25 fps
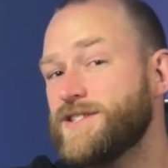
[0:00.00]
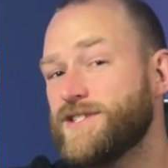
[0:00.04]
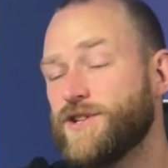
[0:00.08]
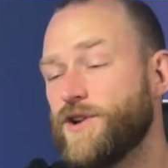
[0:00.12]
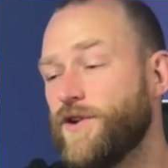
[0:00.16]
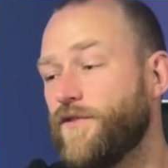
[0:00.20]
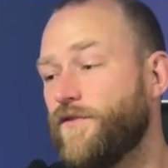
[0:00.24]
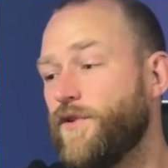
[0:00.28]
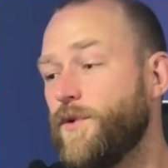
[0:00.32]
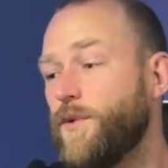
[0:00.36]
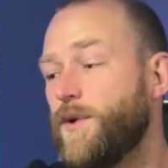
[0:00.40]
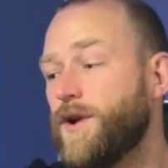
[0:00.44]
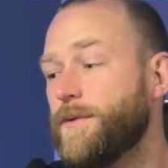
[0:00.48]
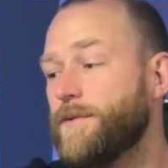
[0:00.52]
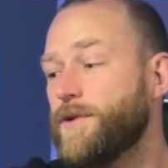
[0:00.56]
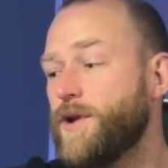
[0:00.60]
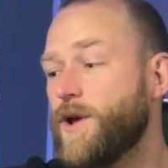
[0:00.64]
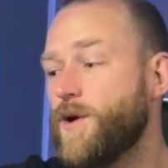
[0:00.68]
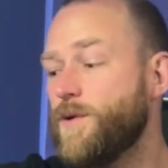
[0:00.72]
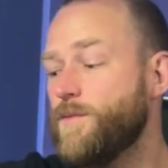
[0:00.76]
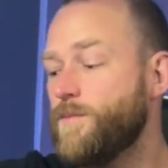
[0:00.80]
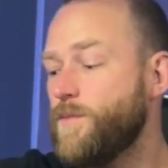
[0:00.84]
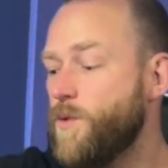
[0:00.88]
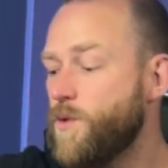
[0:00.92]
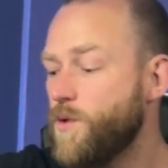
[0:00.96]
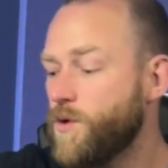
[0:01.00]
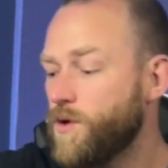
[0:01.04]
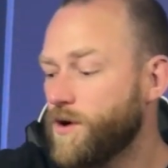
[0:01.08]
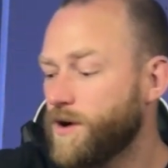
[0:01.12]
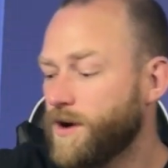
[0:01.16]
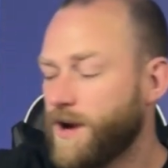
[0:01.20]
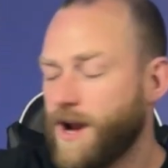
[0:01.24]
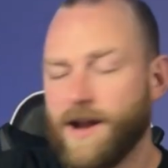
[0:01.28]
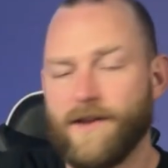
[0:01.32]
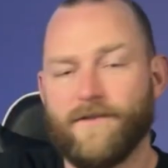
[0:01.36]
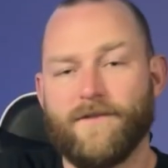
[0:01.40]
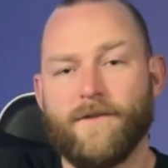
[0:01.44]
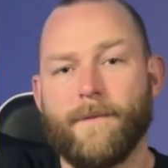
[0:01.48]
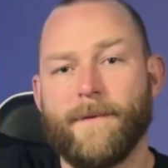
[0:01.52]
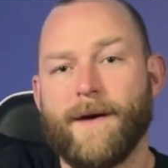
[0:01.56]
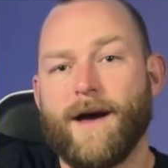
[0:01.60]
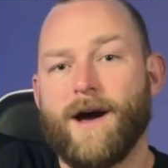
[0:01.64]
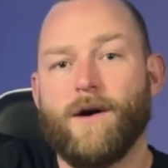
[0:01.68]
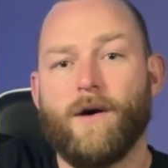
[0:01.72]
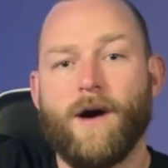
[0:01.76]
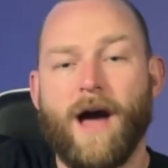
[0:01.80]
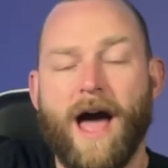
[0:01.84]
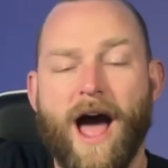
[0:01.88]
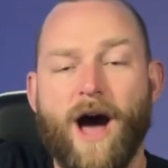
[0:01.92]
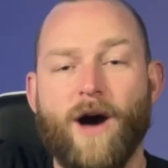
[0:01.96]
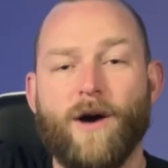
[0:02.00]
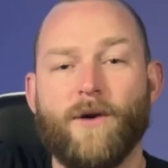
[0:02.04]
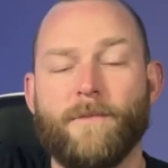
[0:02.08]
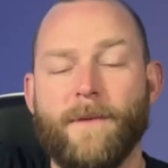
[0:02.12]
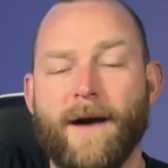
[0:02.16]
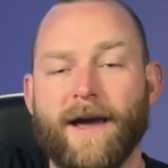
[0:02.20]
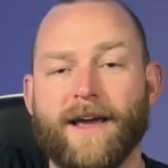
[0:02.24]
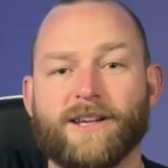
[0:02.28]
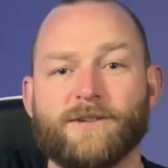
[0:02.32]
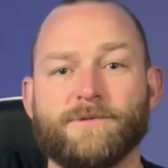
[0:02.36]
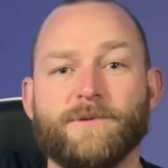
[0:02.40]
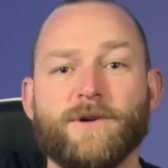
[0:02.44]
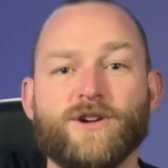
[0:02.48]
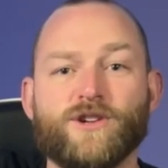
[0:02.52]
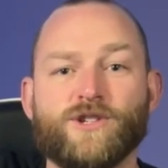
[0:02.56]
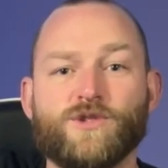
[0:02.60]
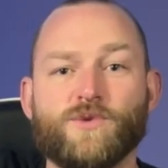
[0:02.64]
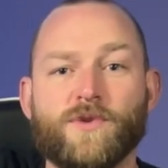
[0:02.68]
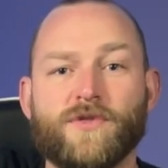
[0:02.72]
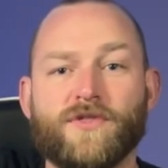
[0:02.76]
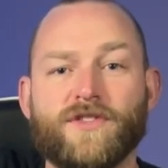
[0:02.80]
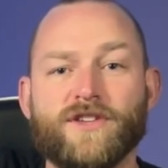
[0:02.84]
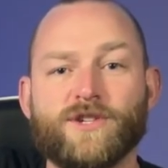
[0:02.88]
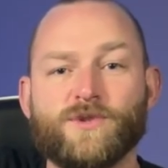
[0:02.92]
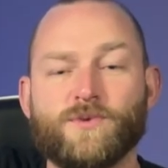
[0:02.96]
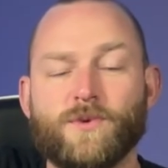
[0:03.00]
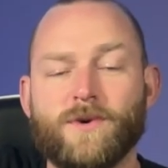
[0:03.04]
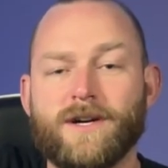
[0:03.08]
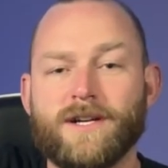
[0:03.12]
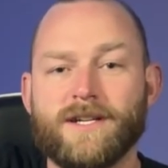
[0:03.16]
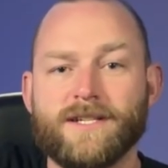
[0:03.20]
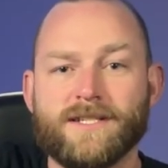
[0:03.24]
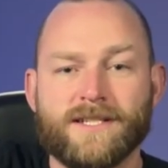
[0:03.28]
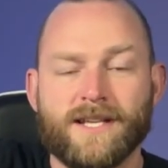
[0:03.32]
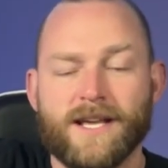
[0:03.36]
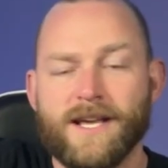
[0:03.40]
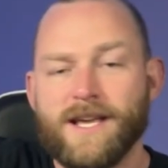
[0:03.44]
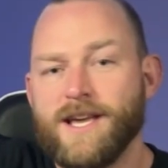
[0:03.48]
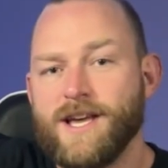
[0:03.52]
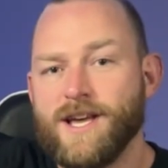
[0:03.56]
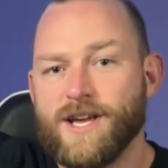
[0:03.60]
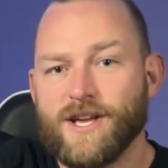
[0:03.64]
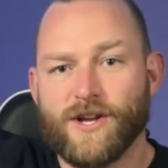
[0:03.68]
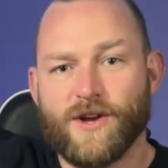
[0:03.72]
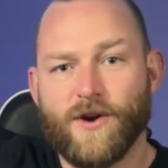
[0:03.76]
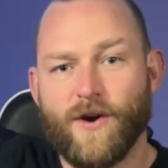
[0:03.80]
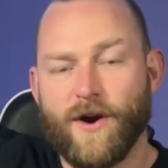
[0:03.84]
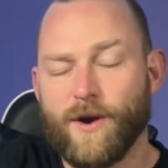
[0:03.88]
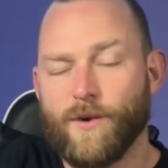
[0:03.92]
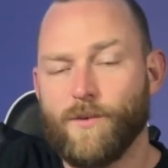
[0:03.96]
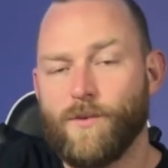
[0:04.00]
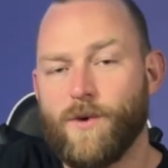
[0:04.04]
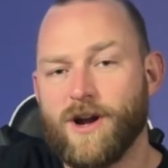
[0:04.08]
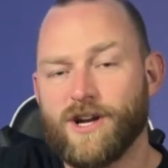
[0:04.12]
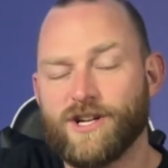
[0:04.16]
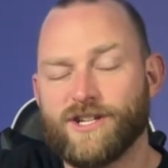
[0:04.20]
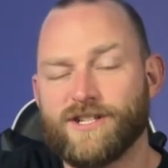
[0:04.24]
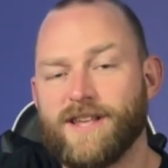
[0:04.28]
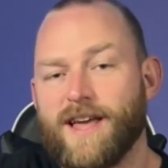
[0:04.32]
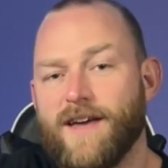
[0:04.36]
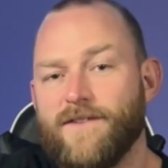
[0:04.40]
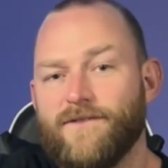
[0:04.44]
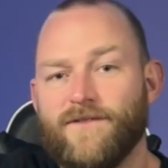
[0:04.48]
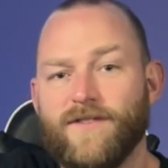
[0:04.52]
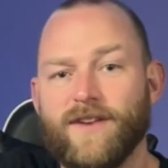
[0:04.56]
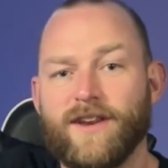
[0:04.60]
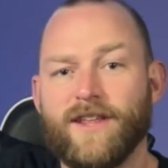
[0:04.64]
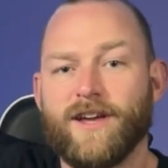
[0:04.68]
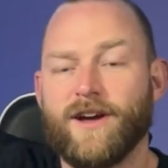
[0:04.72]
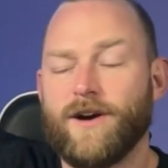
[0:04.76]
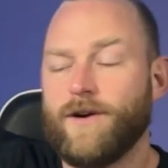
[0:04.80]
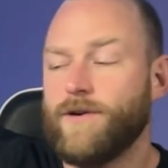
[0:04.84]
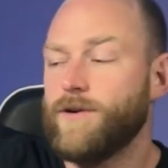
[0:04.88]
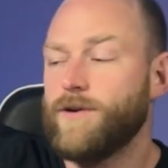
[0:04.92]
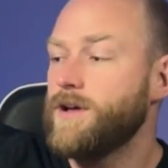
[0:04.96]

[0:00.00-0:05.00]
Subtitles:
So if you want to know more kind of about how my experience with this was, go ahead and watch that video.